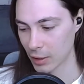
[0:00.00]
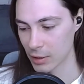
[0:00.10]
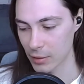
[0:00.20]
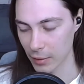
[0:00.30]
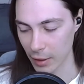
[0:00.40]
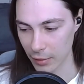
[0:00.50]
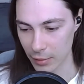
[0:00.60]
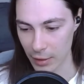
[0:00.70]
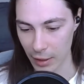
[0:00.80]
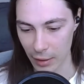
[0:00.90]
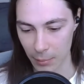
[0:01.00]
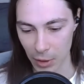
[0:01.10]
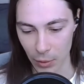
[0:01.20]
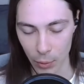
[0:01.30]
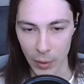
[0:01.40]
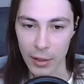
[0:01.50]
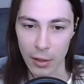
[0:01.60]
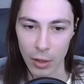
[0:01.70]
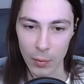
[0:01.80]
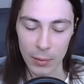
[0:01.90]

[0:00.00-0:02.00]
So the other day, about a week ago,